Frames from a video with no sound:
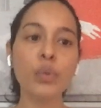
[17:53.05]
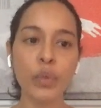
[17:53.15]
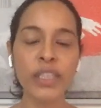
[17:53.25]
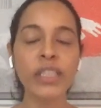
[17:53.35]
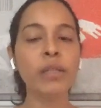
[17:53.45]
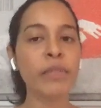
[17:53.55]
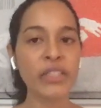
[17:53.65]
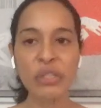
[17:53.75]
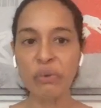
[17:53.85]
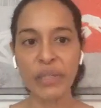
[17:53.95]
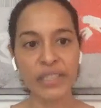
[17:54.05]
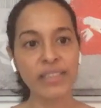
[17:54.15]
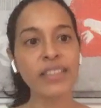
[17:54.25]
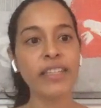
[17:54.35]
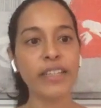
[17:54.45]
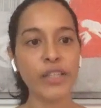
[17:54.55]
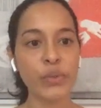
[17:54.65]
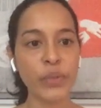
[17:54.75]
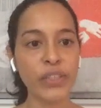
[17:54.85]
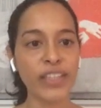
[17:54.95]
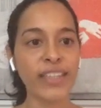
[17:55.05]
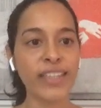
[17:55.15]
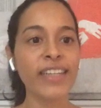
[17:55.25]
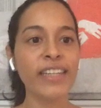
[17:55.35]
within limits, great, it's working.